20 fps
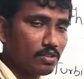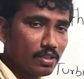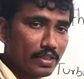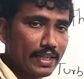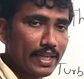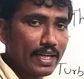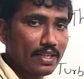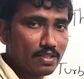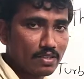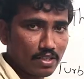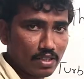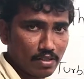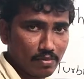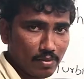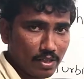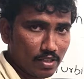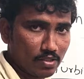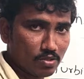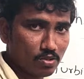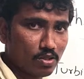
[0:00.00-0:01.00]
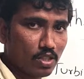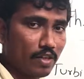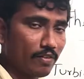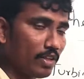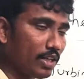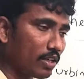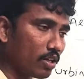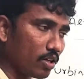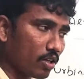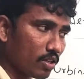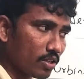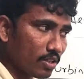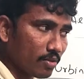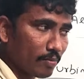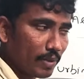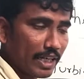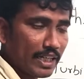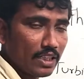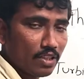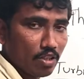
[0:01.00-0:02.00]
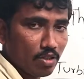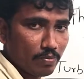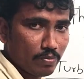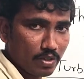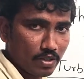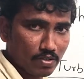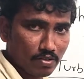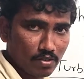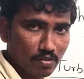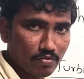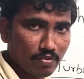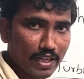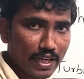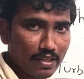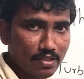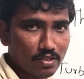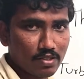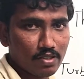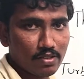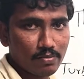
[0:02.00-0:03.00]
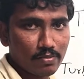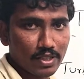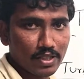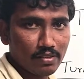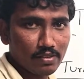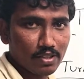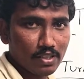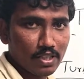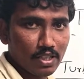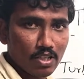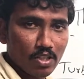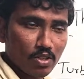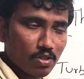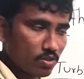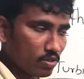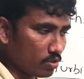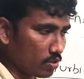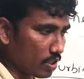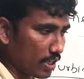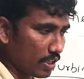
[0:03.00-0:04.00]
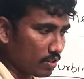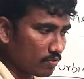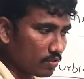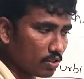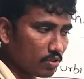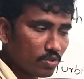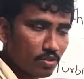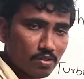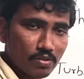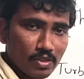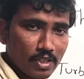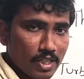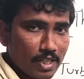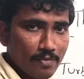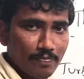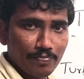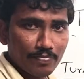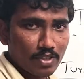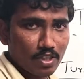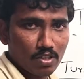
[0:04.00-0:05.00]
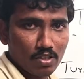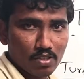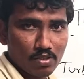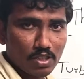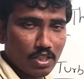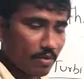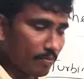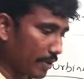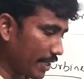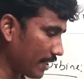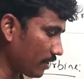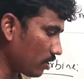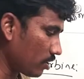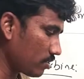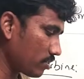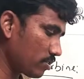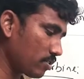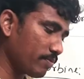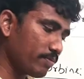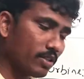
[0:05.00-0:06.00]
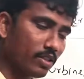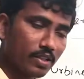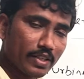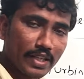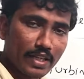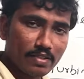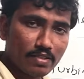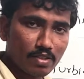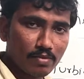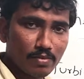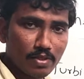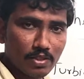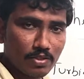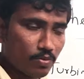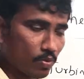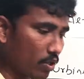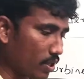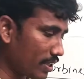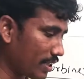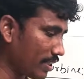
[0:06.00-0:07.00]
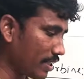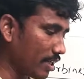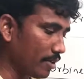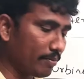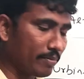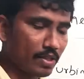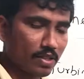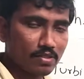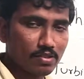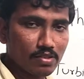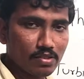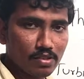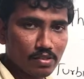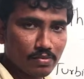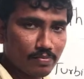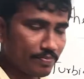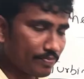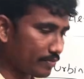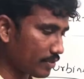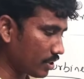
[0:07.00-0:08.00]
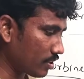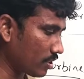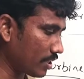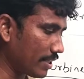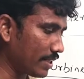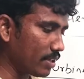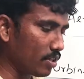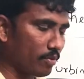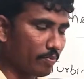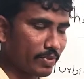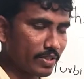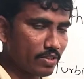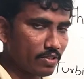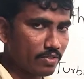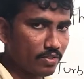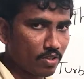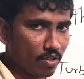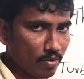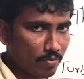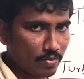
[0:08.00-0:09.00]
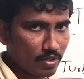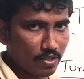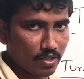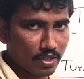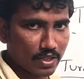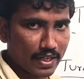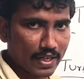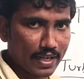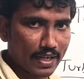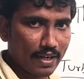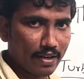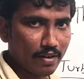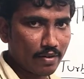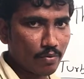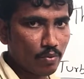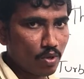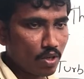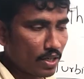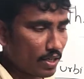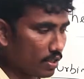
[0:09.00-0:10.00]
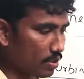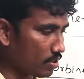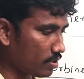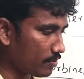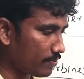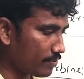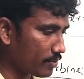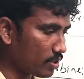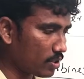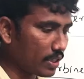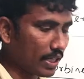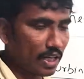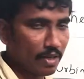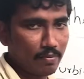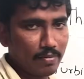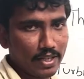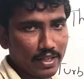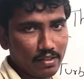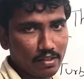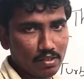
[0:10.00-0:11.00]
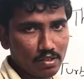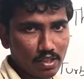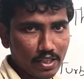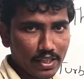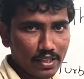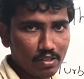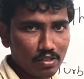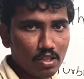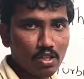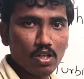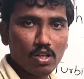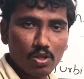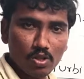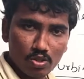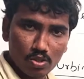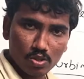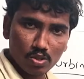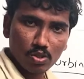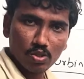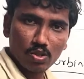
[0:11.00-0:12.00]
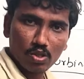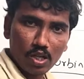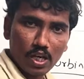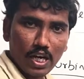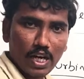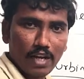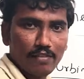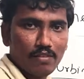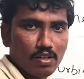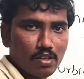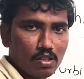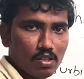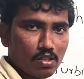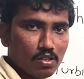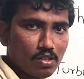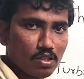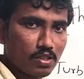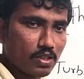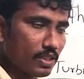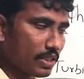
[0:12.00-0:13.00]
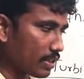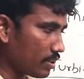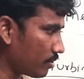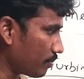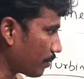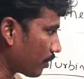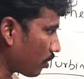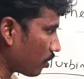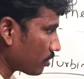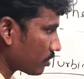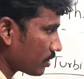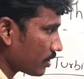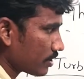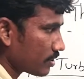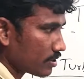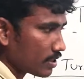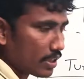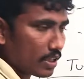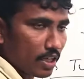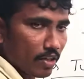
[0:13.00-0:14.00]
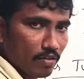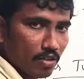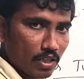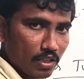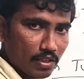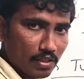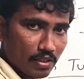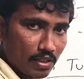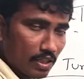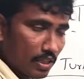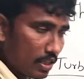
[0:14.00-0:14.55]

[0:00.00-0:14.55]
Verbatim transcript: gas turbine. So I will draw the main components of gas turbine. So as we know, uh, the main concern of the gas turbine is what? A compressor and combustion chamber and what? A turbine, right? So I will draw the uh, process, and I will